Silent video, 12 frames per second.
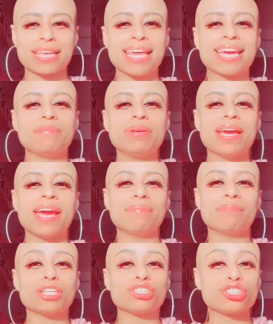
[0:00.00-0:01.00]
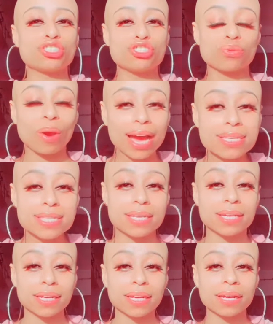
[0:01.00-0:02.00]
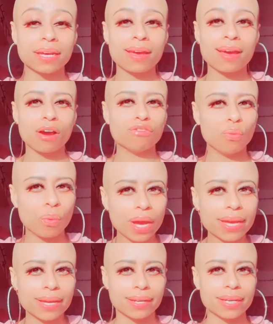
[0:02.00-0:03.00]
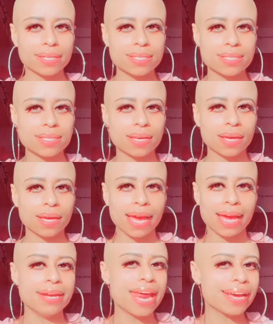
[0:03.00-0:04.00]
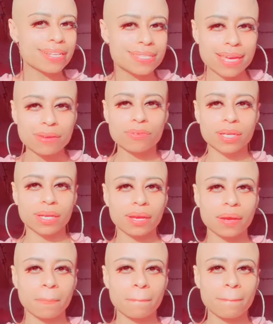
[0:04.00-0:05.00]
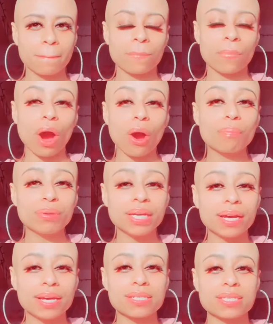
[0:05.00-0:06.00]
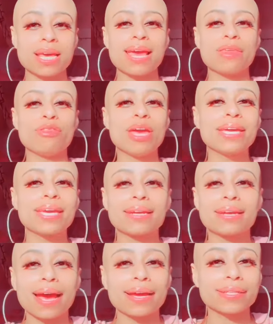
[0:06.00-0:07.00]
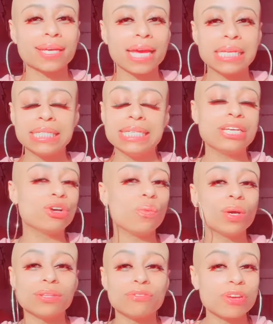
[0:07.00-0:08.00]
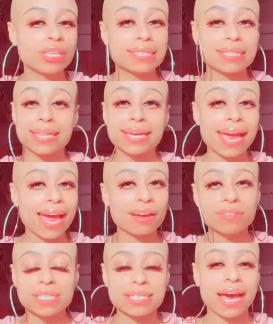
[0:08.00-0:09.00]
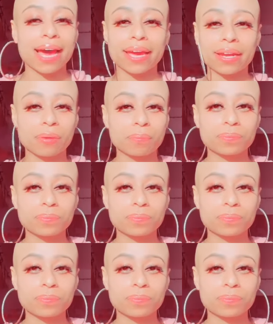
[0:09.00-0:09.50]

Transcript: And they can be a monstrosity of wickedness and negativity, all because they cannot deal with the feelings that they have inside.